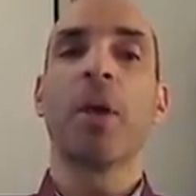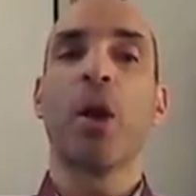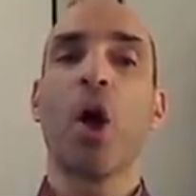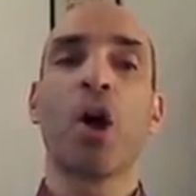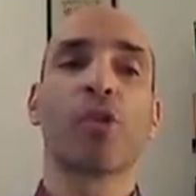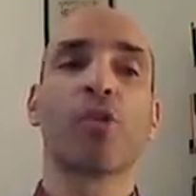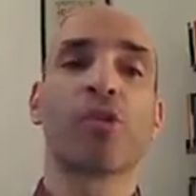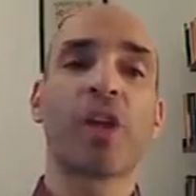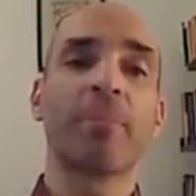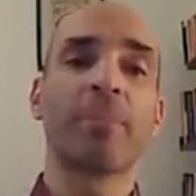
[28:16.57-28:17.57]
belongs
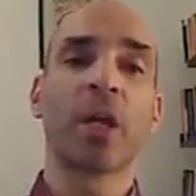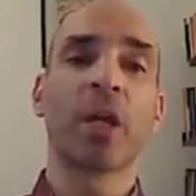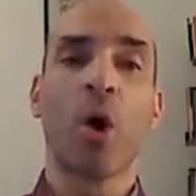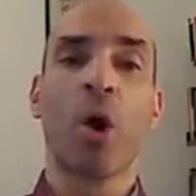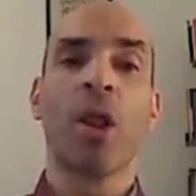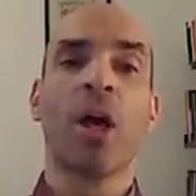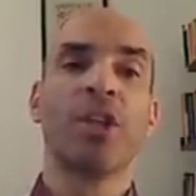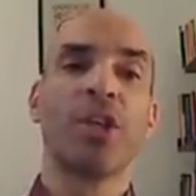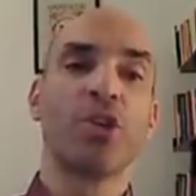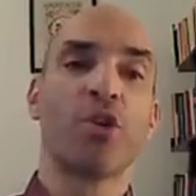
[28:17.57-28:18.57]
to something called
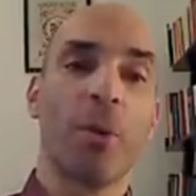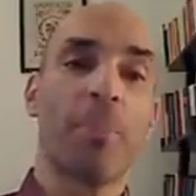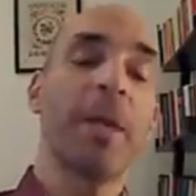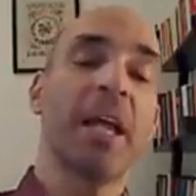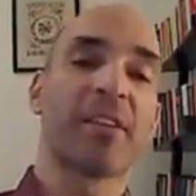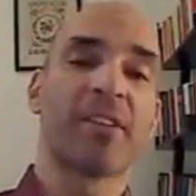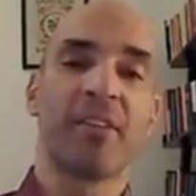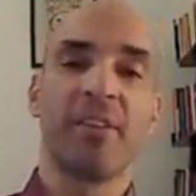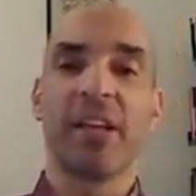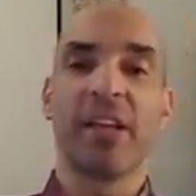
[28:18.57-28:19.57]
the European
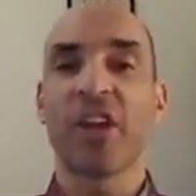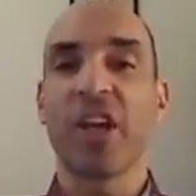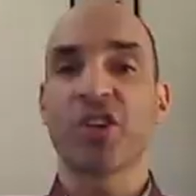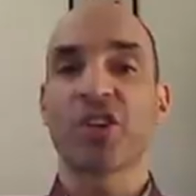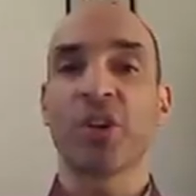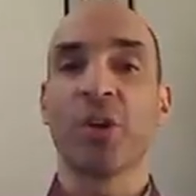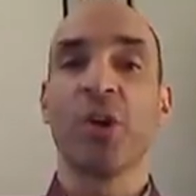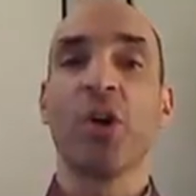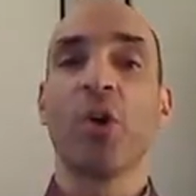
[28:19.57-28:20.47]
civilization,